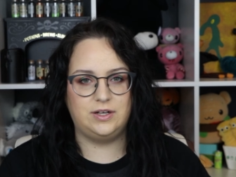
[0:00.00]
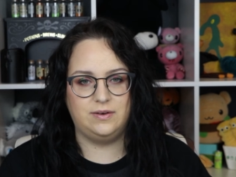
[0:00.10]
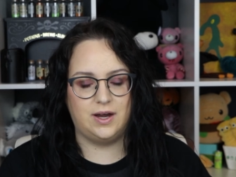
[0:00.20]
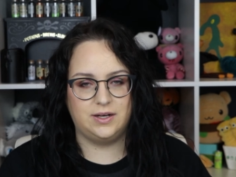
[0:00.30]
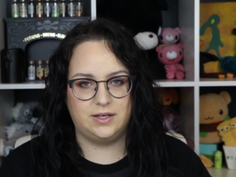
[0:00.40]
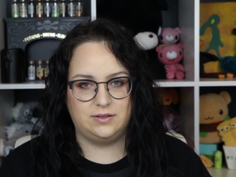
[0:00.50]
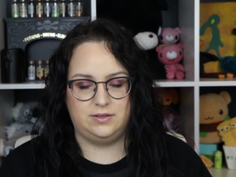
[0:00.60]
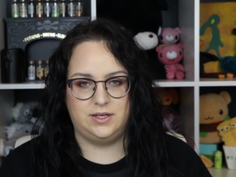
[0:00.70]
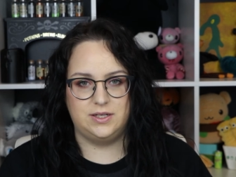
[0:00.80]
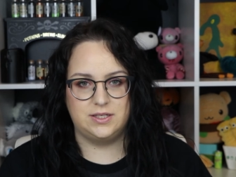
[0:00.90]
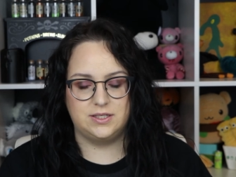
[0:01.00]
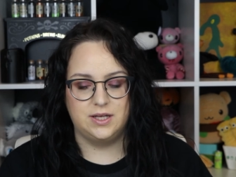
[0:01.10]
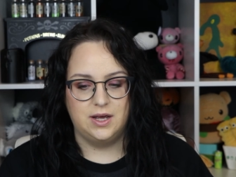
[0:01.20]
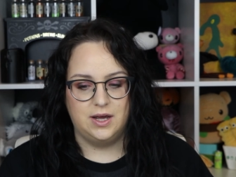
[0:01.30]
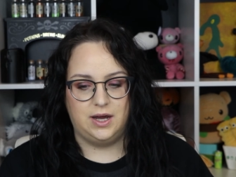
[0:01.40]
a chronic illness.
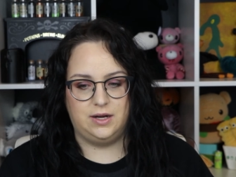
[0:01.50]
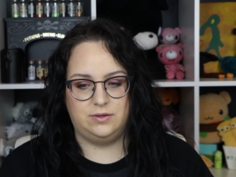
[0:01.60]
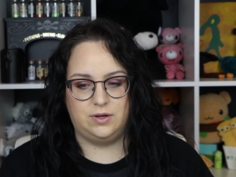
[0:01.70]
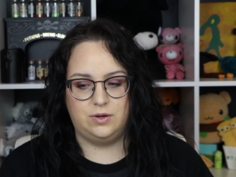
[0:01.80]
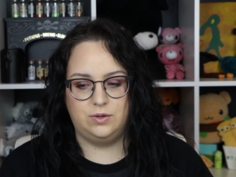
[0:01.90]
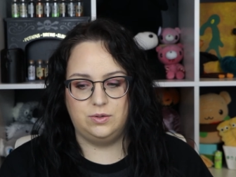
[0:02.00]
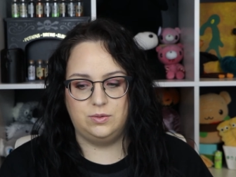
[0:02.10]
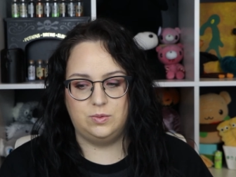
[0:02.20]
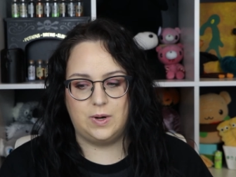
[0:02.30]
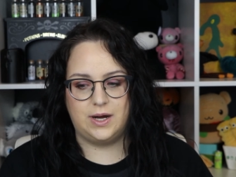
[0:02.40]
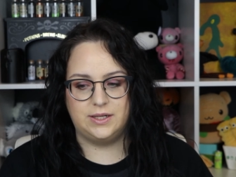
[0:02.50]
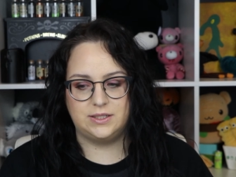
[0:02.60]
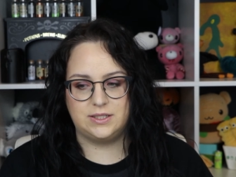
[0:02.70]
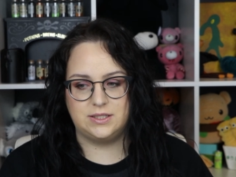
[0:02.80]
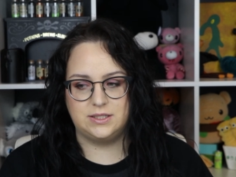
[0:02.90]
I don't know who
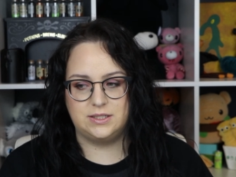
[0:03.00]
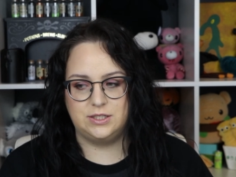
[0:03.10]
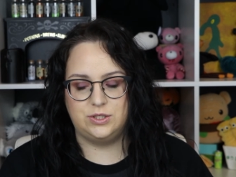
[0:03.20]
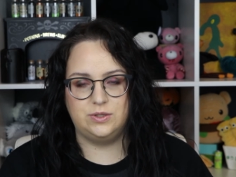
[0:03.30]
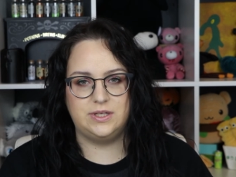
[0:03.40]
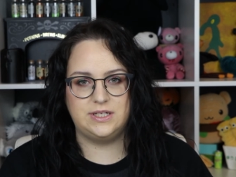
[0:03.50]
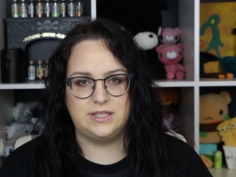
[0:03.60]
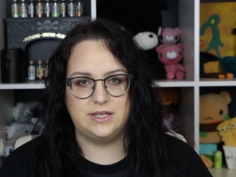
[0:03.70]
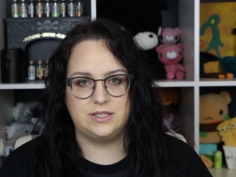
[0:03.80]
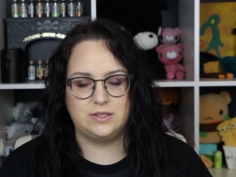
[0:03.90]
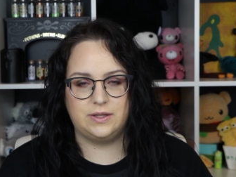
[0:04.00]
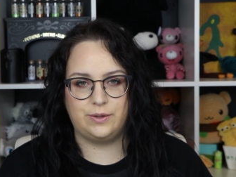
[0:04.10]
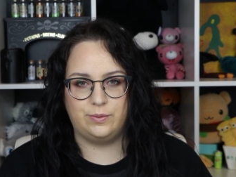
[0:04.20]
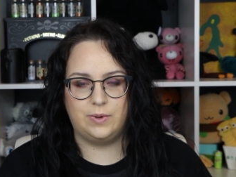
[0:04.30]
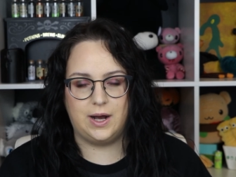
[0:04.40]
wants to do these things, so
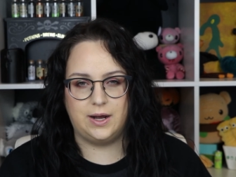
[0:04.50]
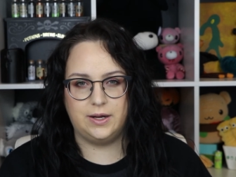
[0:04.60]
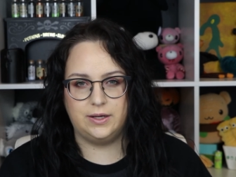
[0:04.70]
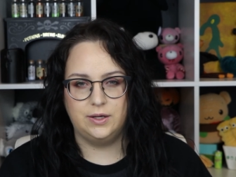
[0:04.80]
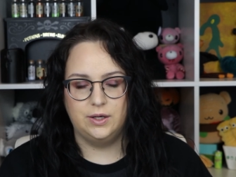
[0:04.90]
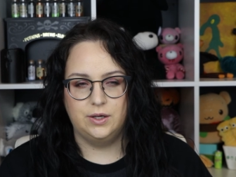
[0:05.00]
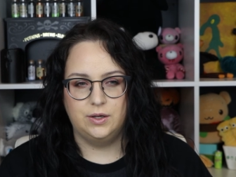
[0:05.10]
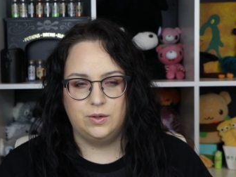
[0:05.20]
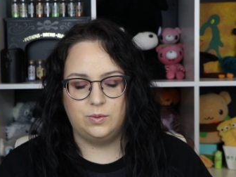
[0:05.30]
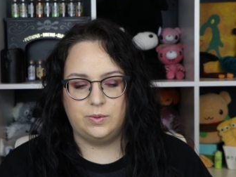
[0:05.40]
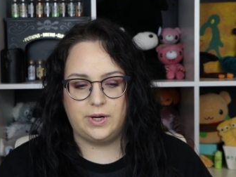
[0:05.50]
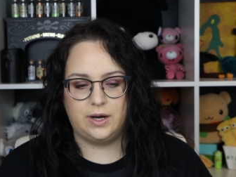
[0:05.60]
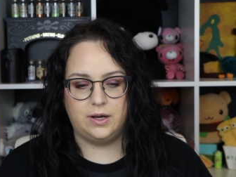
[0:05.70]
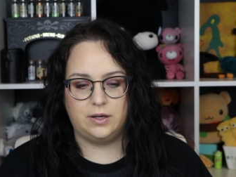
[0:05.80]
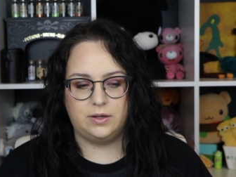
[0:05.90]
like, why would
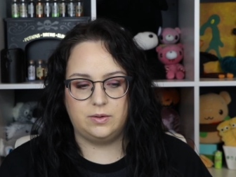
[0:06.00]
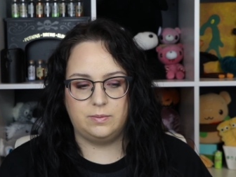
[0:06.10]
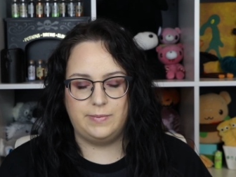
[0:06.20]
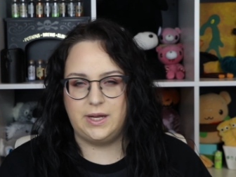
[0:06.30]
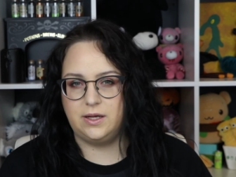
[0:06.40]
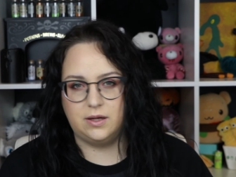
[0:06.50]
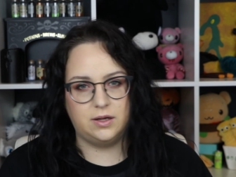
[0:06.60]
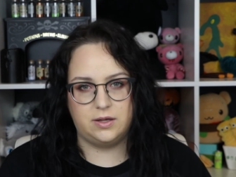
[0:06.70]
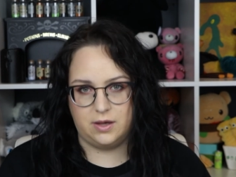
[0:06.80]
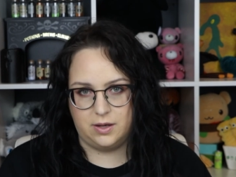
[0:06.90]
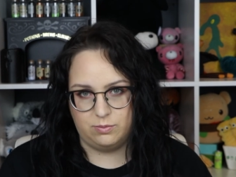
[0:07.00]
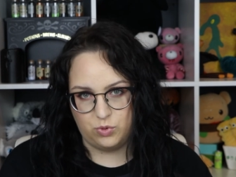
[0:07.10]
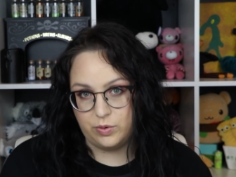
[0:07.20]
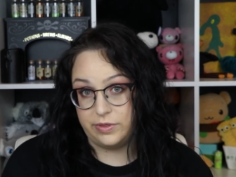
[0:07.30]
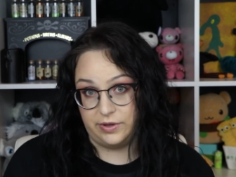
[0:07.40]
I make it a game
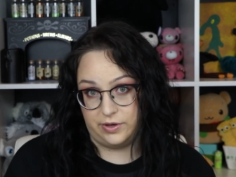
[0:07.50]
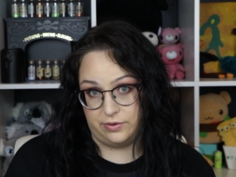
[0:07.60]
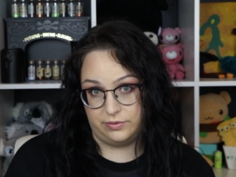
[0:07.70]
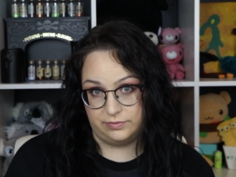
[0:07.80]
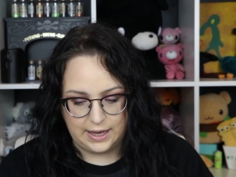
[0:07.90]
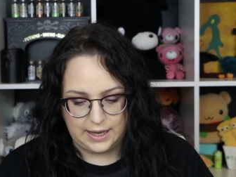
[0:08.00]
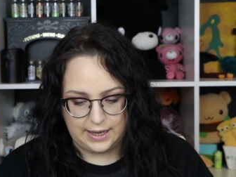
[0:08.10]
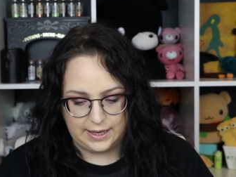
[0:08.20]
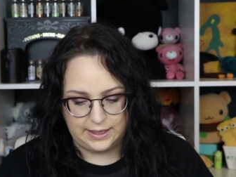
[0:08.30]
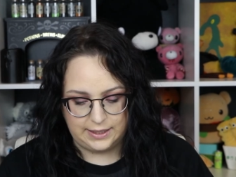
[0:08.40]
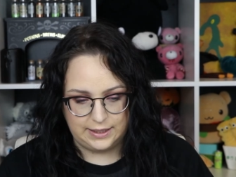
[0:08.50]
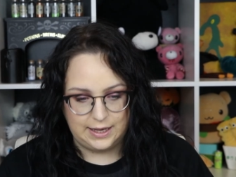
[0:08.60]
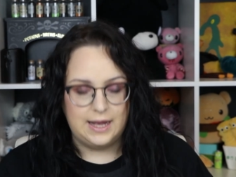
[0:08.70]
with you? I